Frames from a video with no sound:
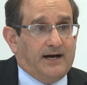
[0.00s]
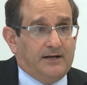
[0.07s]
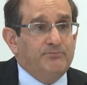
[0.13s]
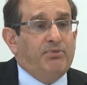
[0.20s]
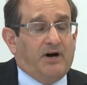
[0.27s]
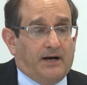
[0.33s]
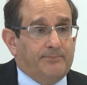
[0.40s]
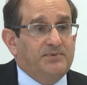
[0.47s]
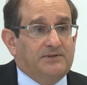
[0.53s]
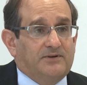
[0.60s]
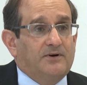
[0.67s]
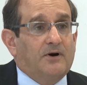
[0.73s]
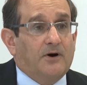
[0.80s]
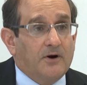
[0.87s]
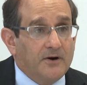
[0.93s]

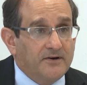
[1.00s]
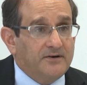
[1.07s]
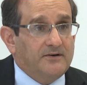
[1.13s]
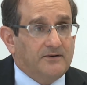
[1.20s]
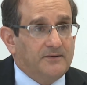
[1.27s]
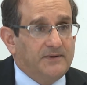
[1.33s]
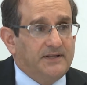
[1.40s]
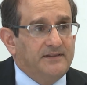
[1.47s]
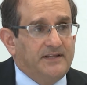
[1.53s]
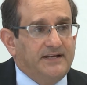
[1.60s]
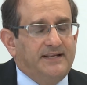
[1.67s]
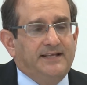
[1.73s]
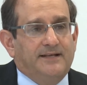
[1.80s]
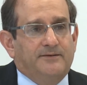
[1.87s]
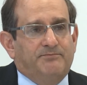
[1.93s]
unpopular article and that
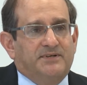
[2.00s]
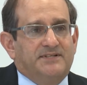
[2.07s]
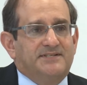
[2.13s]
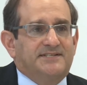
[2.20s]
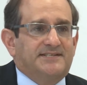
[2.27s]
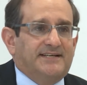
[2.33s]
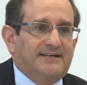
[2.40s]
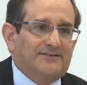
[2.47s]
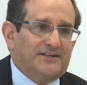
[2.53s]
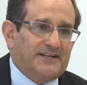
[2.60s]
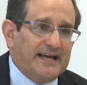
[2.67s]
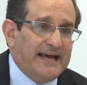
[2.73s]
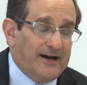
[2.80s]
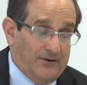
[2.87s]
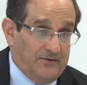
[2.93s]
he had been singled
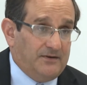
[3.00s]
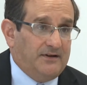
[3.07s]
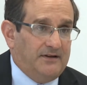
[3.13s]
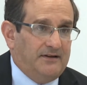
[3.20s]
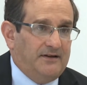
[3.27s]
out